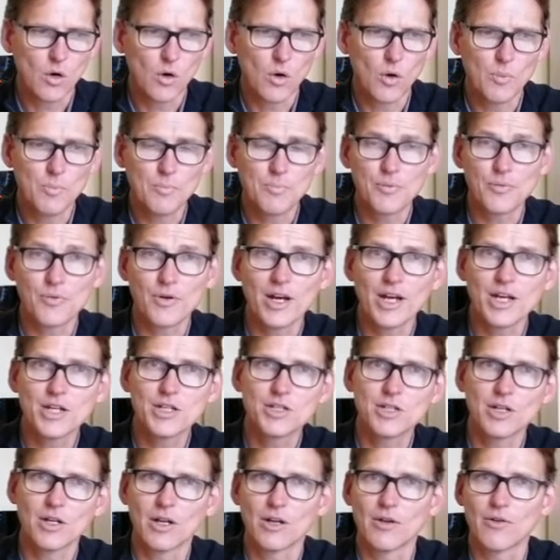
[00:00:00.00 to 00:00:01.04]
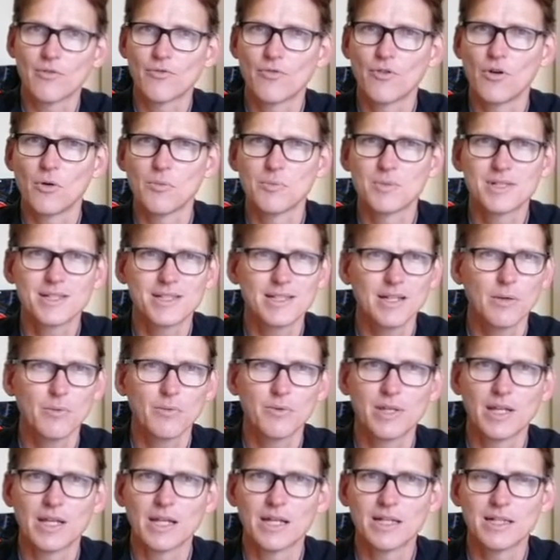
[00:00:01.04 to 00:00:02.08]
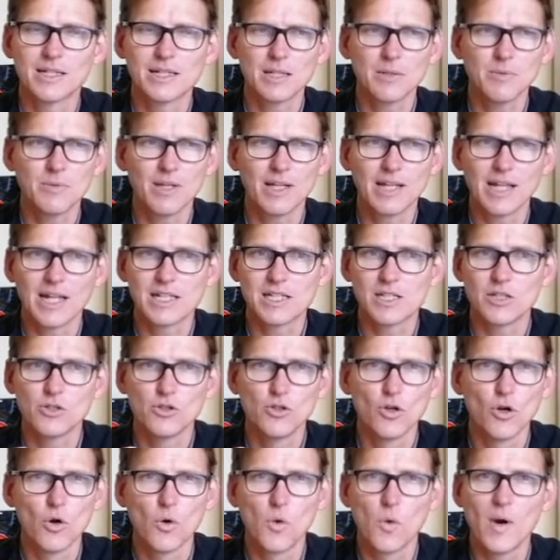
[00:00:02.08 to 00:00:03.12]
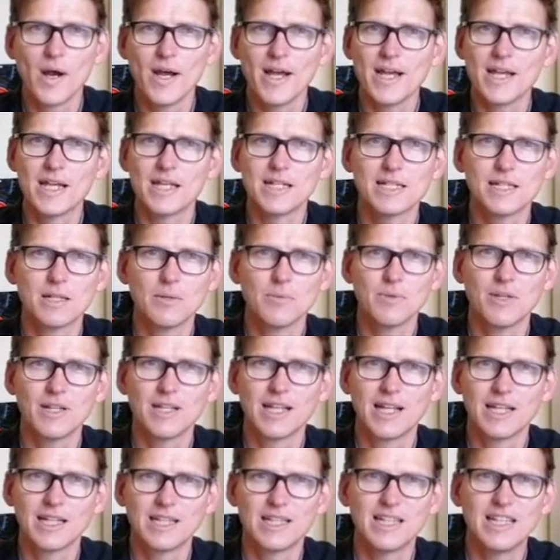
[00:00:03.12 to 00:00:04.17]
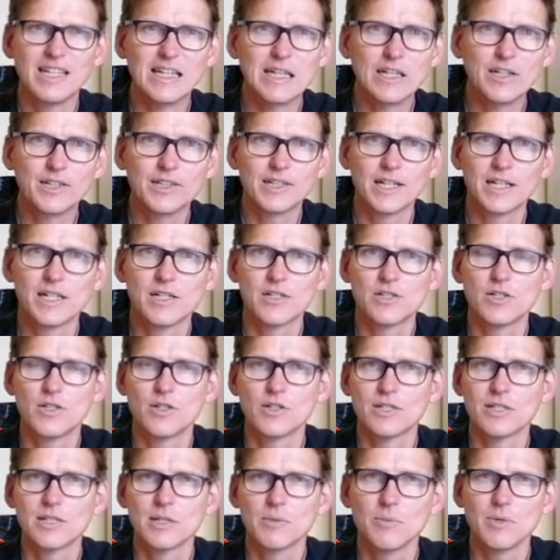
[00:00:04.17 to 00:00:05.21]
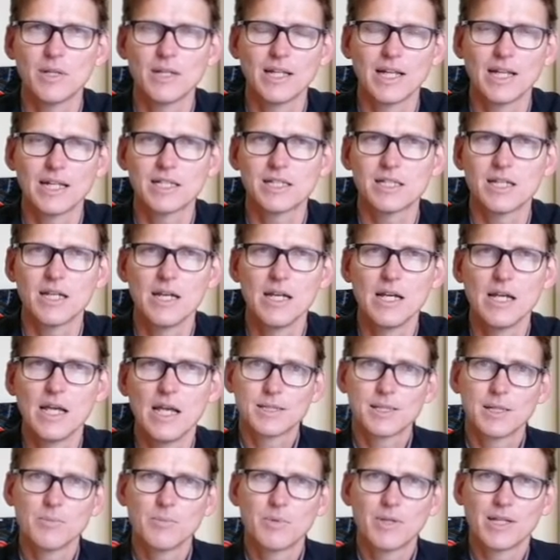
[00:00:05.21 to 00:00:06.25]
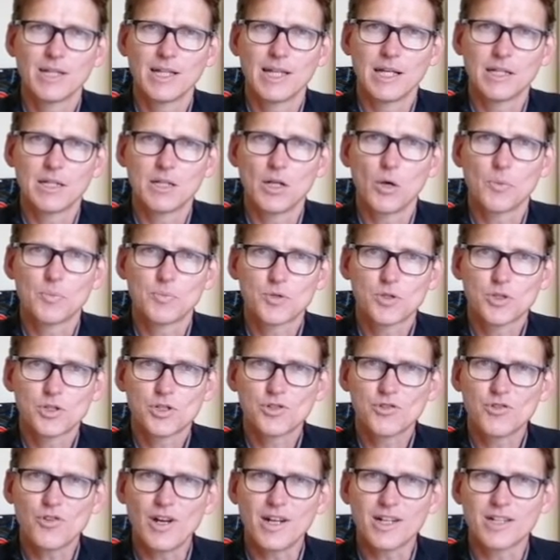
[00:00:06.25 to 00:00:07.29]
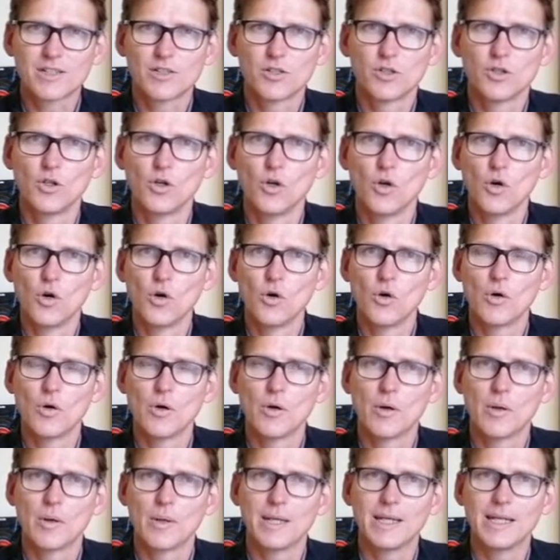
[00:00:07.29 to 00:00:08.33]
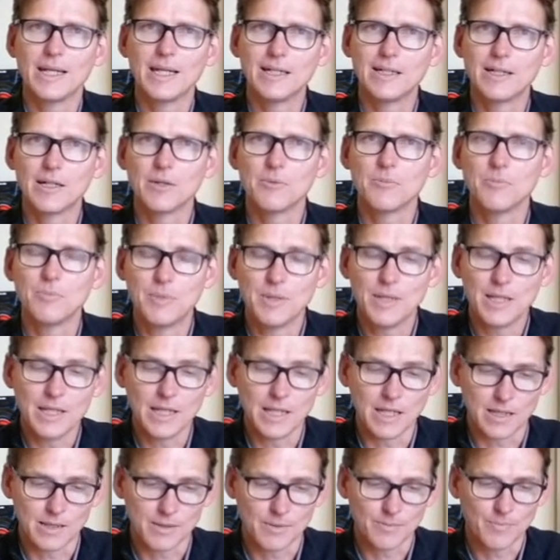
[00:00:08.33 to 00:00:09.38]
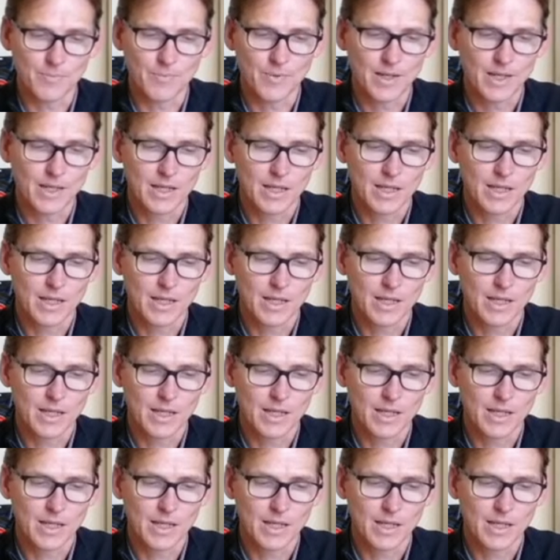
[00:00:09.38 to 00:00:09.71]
or pressure from something, something that's in your way, something that irritates you, something that something that obstructs your inner being